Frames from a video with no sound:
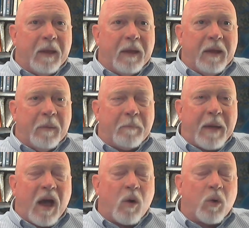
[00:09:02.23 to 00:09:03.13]

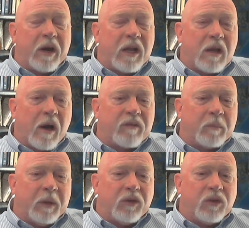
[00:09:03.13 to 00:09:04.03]
Empowering
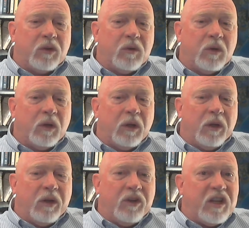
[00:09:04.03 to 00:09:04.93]
government to
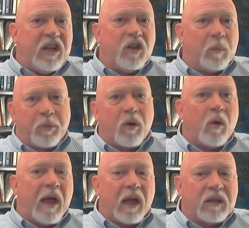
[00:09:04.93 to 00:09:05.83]
deal
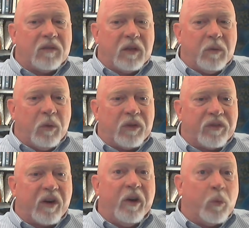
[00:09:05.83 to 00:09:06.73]
proactively with a
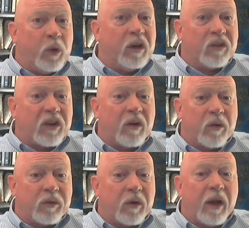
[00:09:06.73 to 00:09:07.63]
very real terror
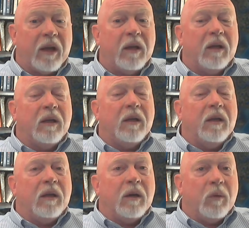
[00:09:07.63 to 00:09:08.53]
threat
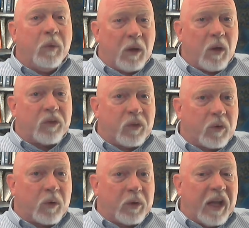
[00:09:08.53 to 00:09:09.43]
will also
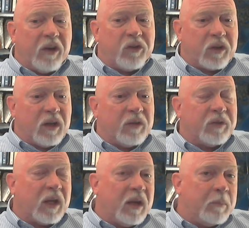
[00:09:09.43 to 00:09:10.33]
create a
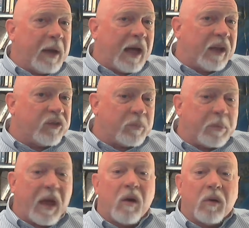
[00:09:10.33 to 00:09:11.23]
significant imbalance of
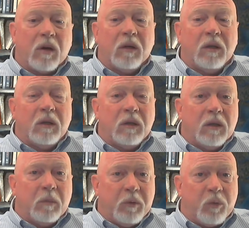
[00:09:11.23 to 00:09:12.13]
power
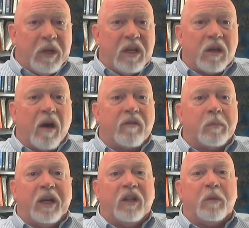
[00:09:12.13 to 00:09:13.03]
between the
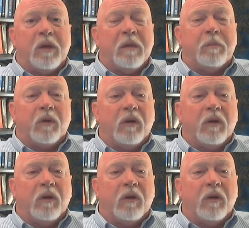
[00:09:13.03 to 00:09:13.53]
government and the people.